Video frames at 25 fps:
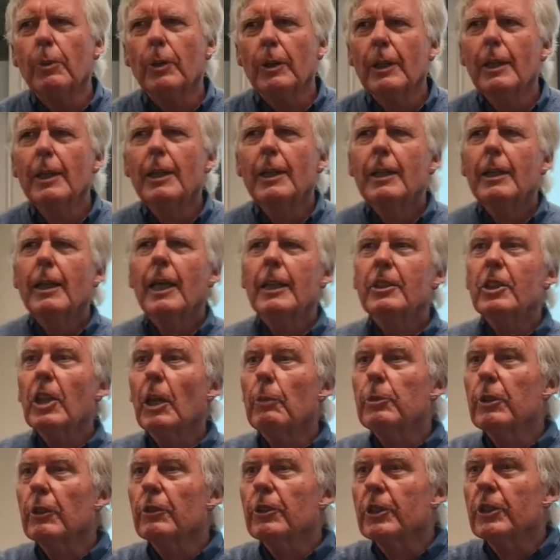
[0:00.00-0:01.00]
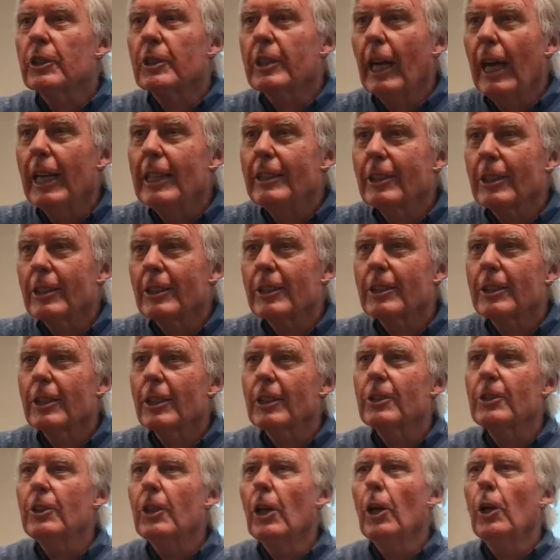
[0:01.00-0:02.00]
but in terms of status,
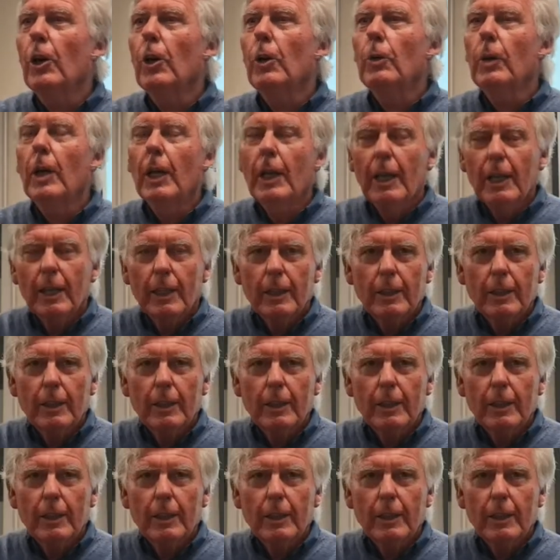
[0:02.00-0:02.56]
there's no